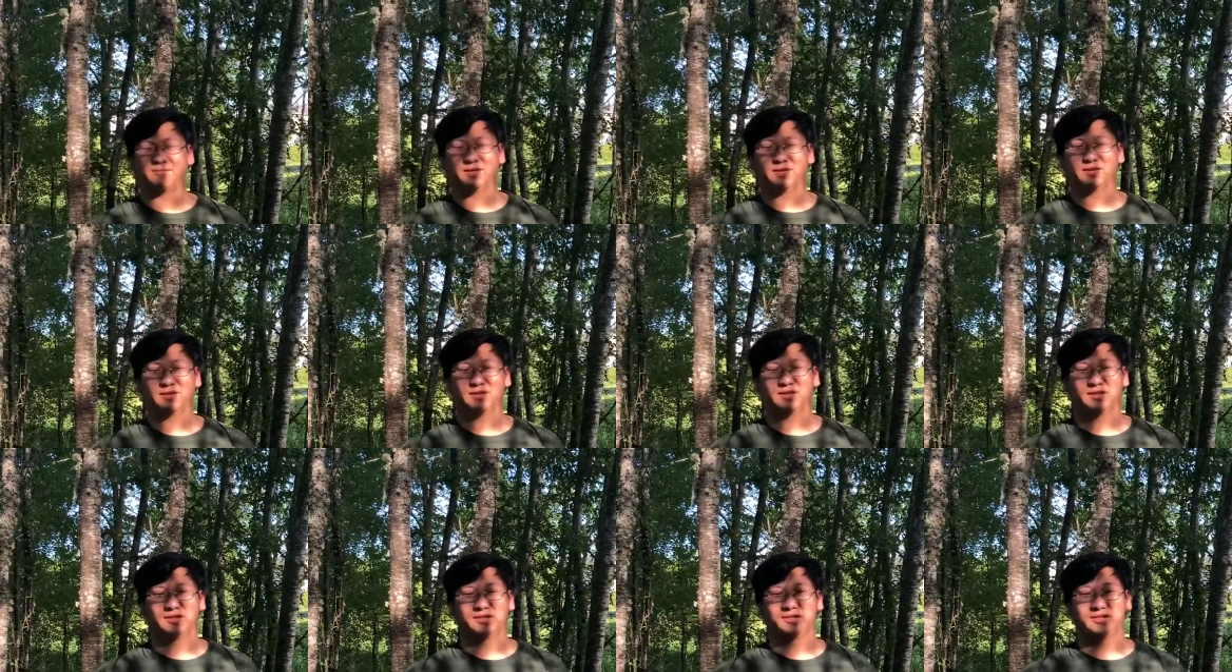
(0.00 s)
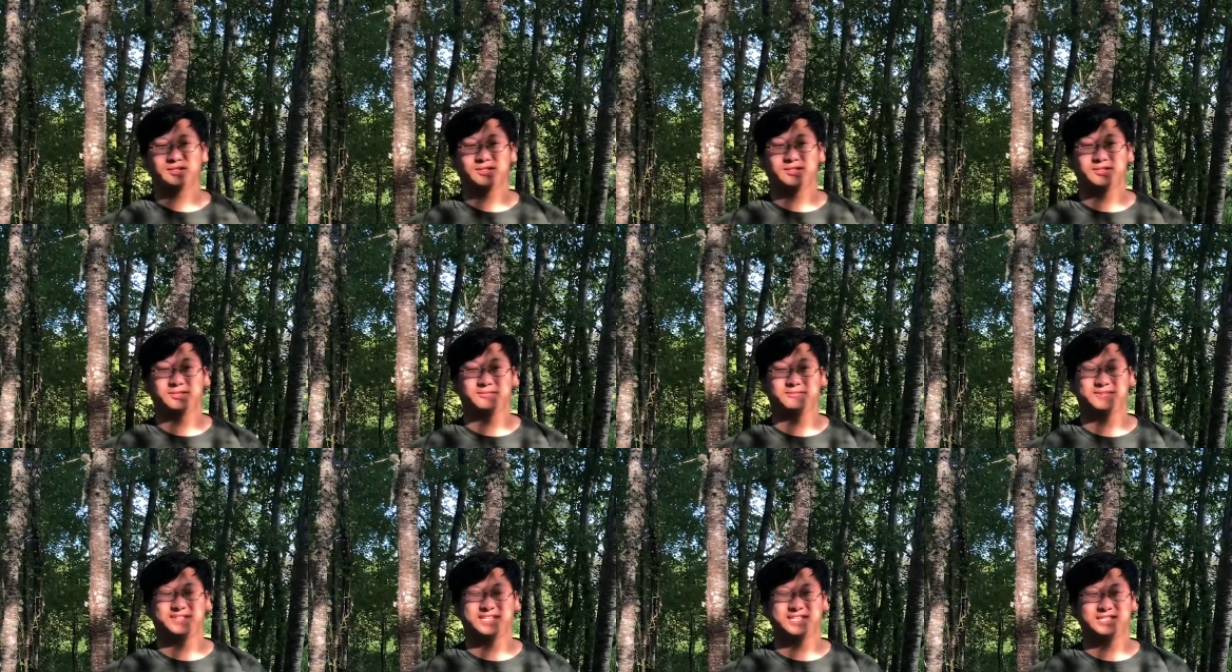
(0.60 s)
built those two
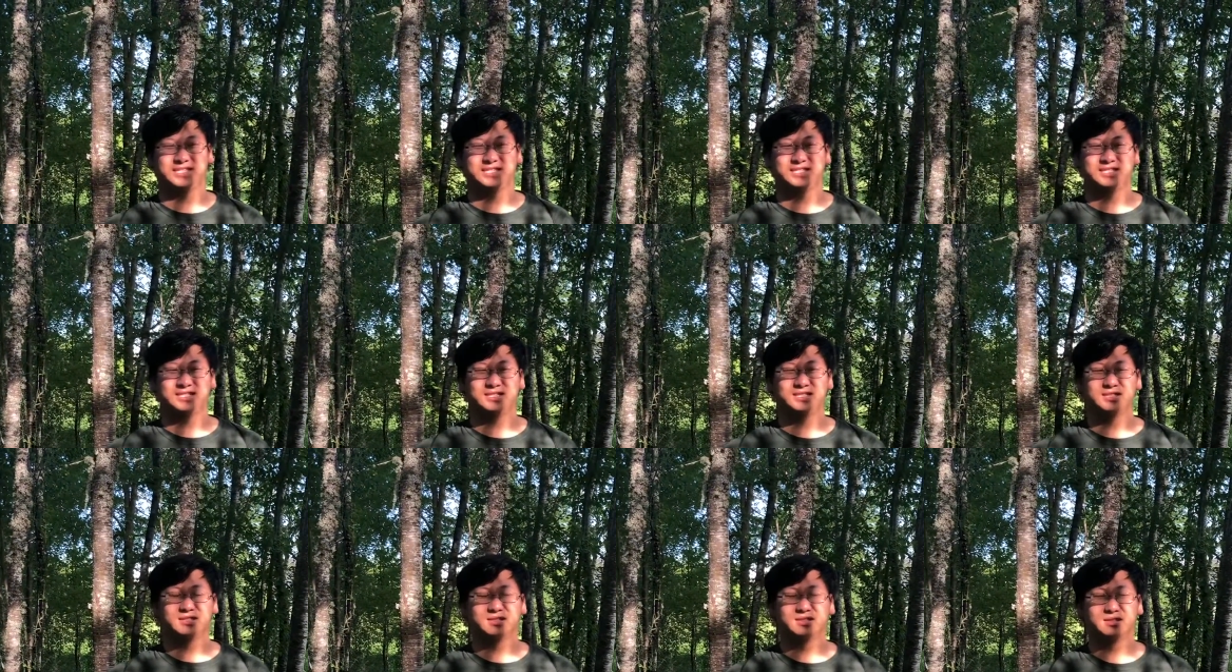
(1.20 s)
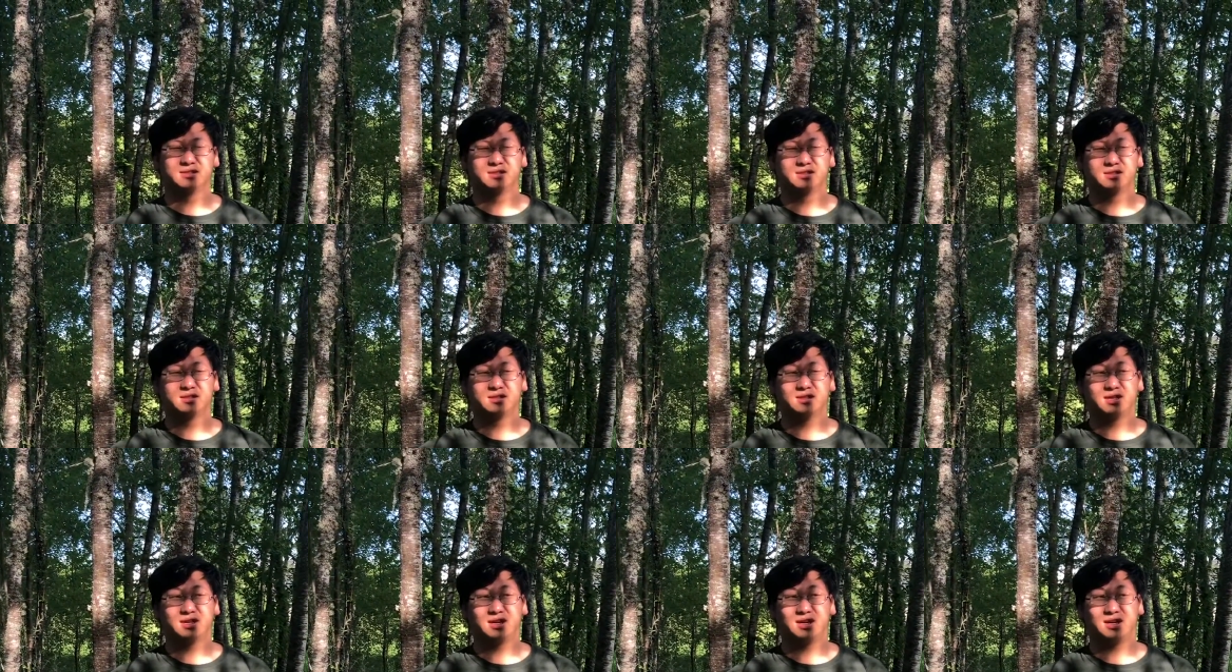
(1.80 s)
places,
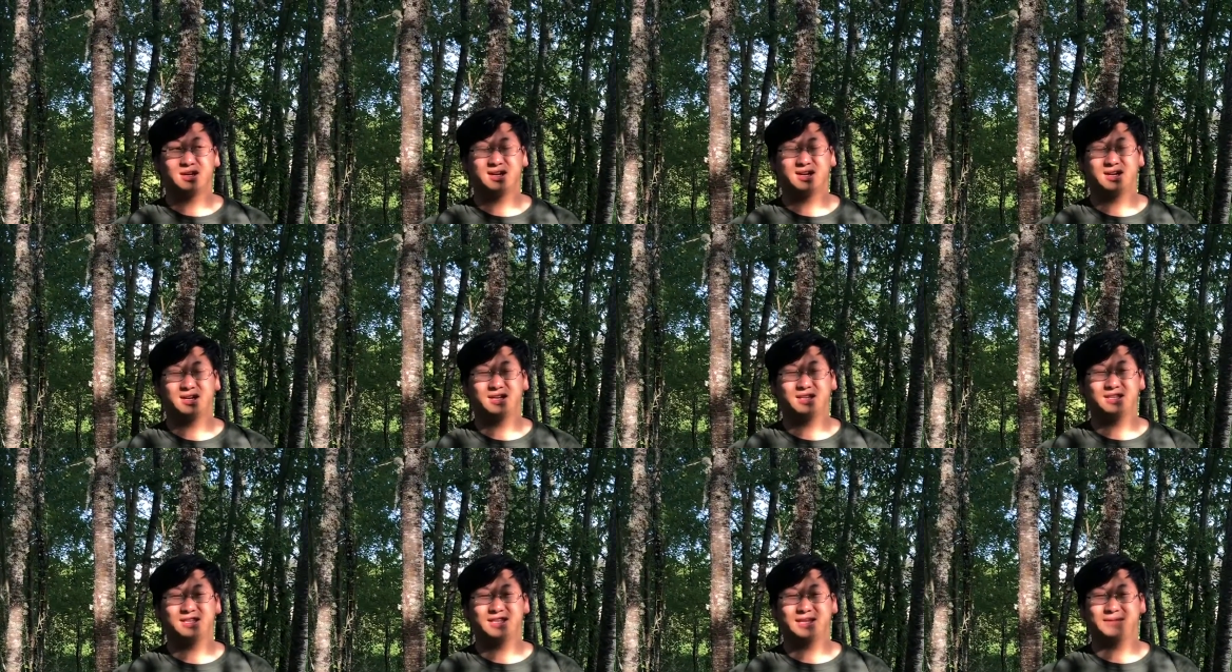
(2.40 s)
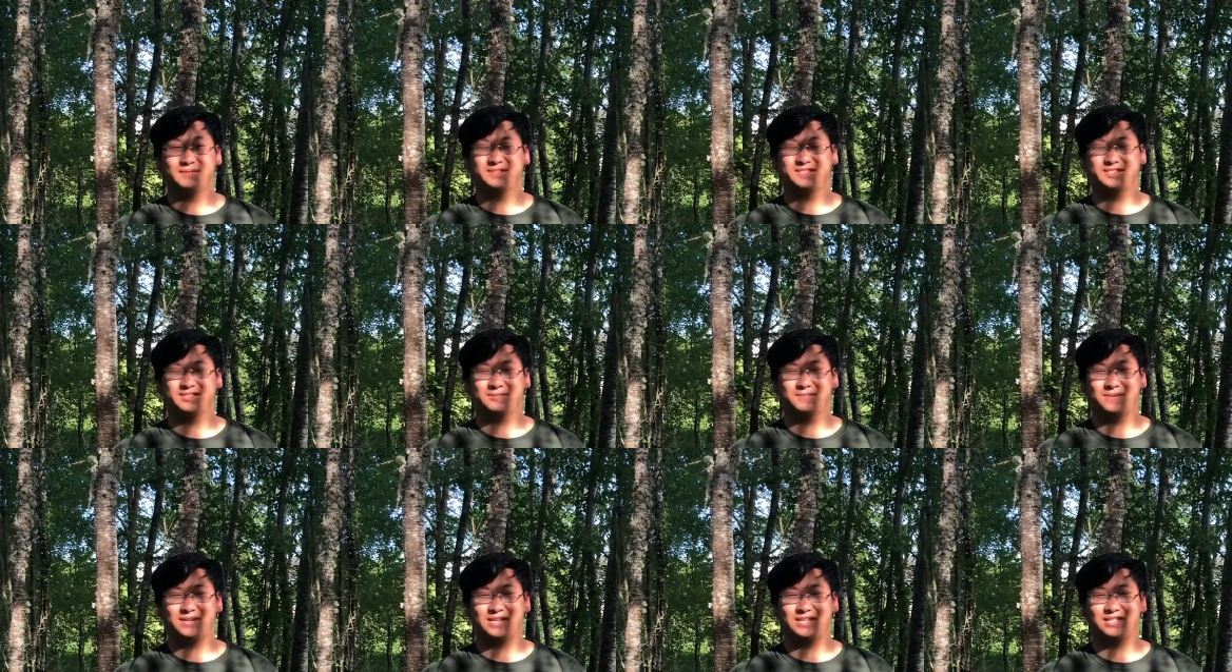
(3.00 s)
they've still
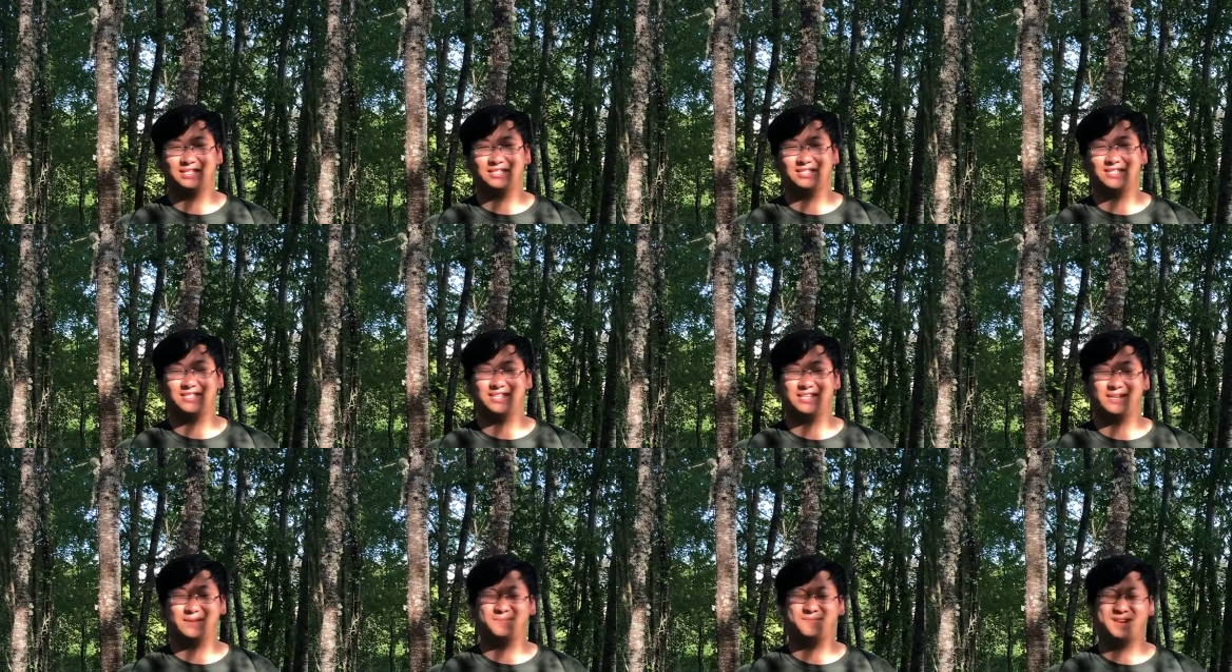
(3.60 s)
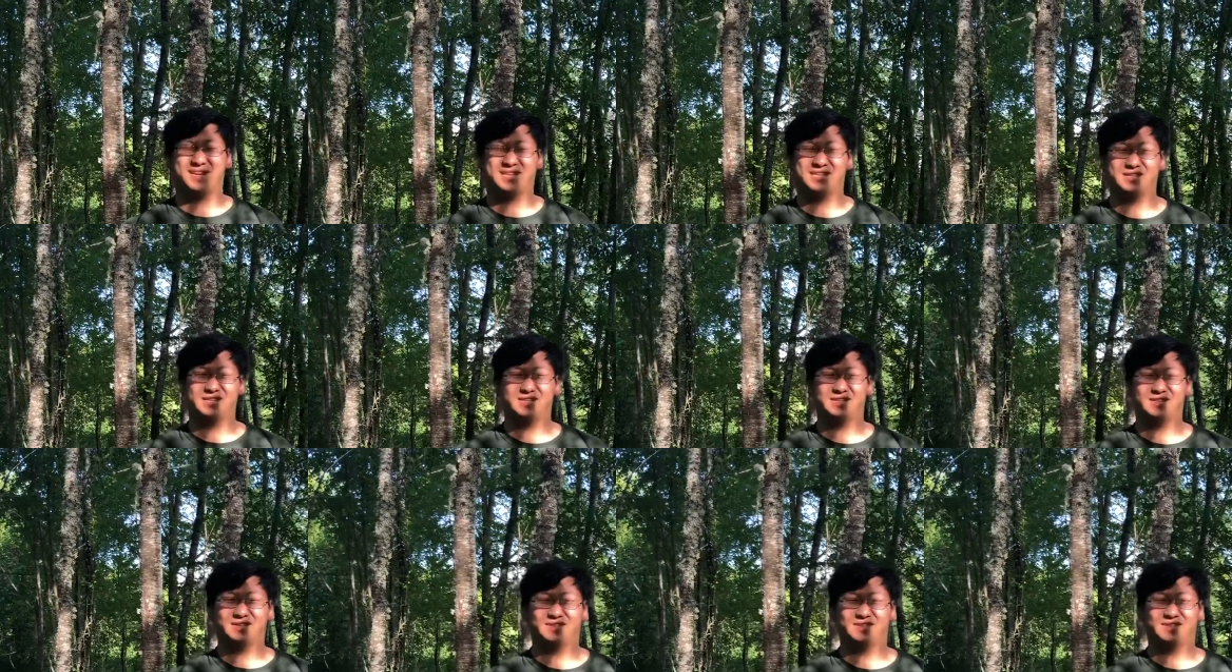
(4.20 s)
managed to keep many